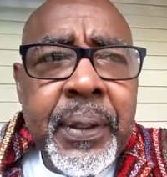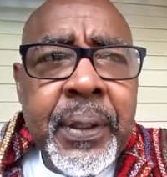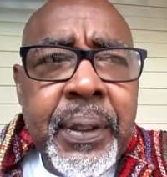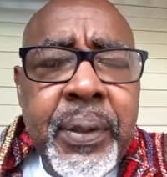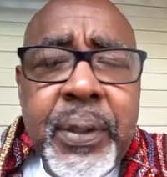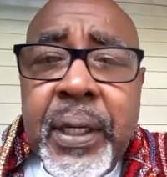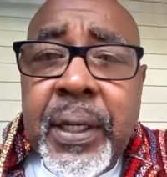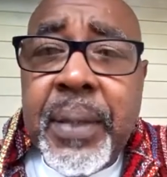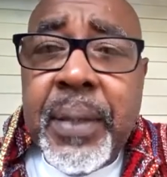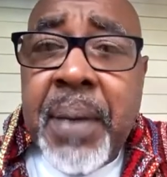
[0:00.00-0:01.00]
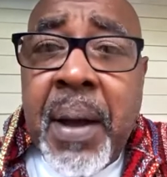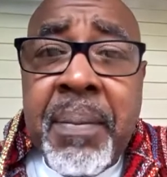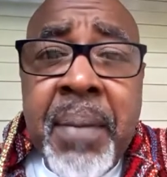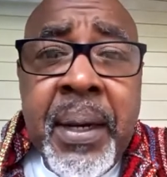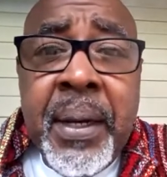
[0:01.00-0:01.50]
you think about
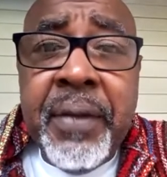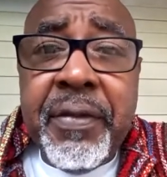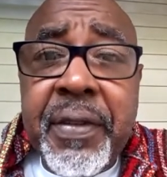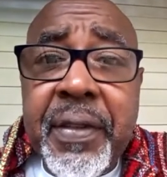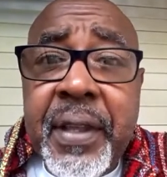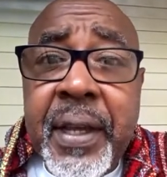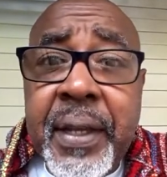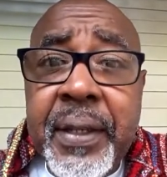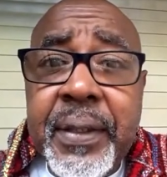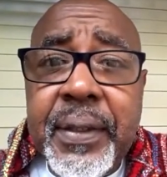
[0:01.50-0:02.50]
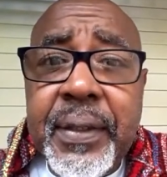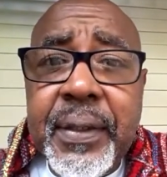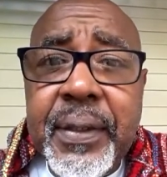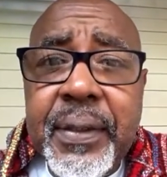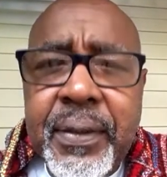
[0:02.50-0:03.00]
many different things,
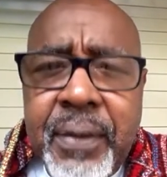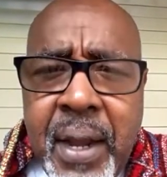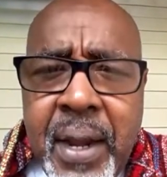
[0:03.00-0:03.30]
right?